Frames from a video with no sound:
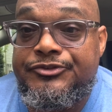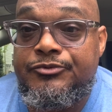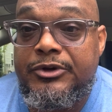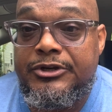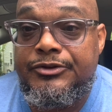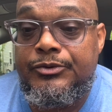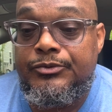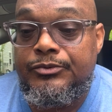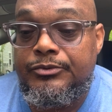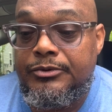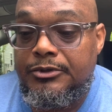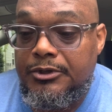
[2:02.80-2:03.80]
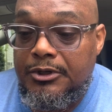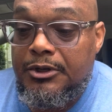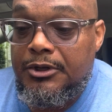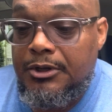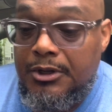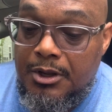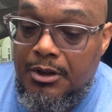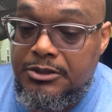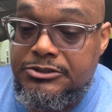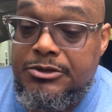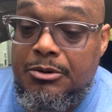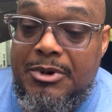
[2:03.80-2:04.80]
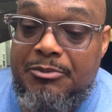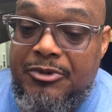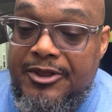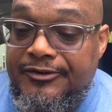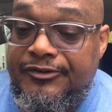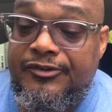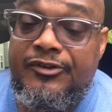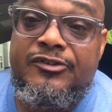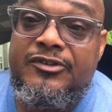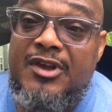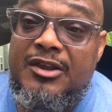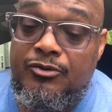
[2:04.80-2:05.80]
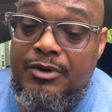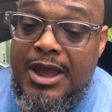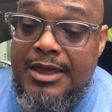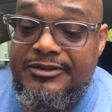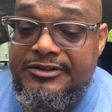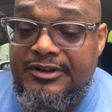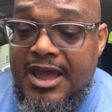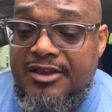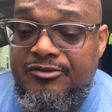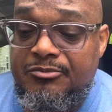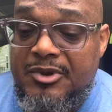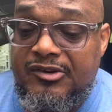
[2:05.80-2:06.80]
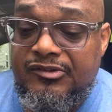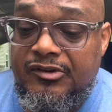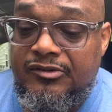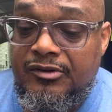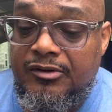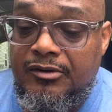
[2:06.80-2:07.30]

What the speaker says: you want to do. So my brothers and sisters, I do have this last message.